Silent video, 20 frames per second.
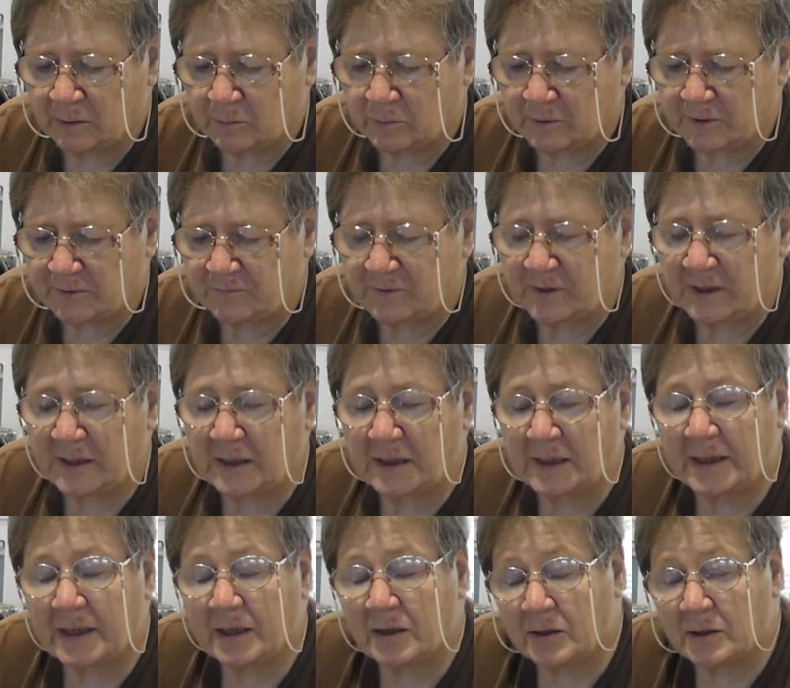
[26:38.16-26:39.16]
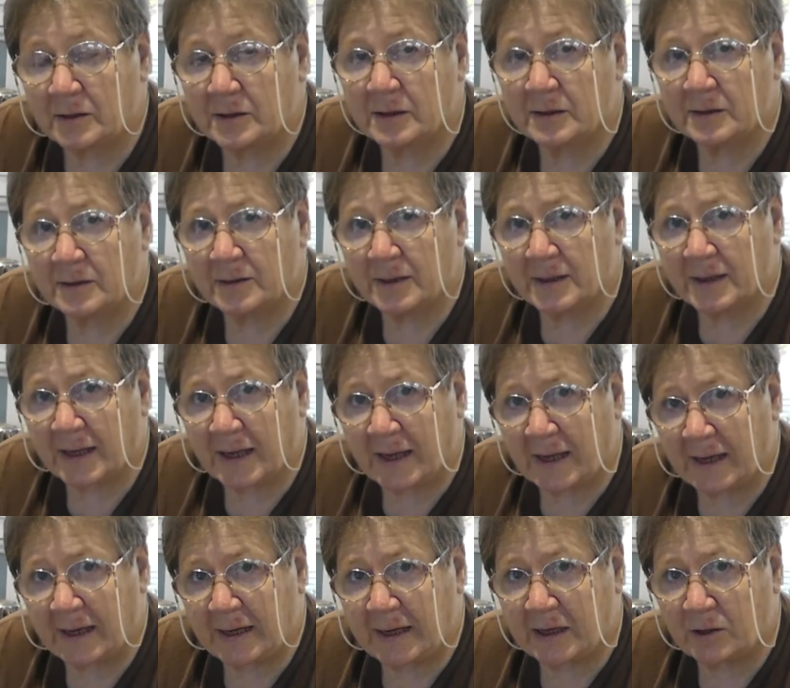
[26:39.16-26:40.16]
we've nearly got the
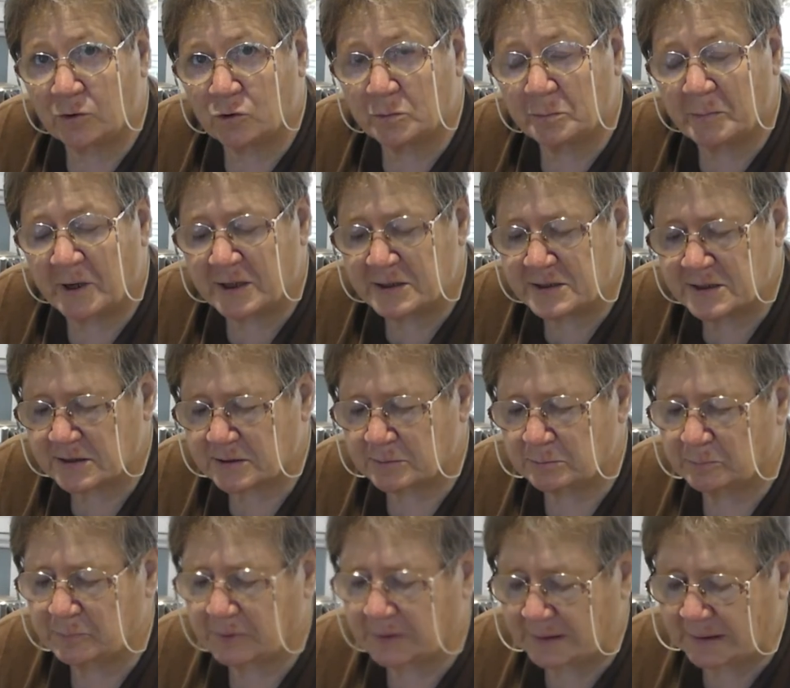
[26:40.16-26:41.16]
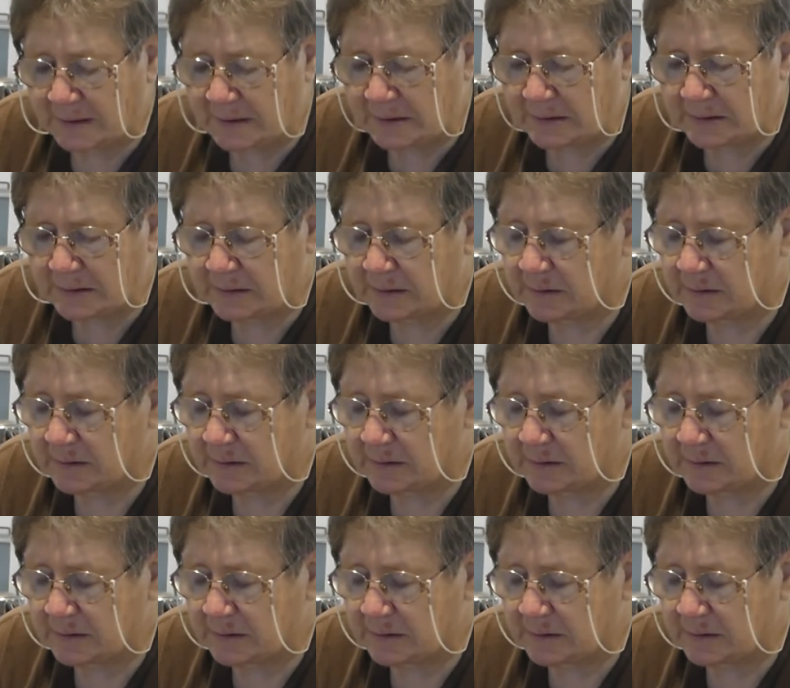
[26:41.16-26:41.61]
canning almost complete.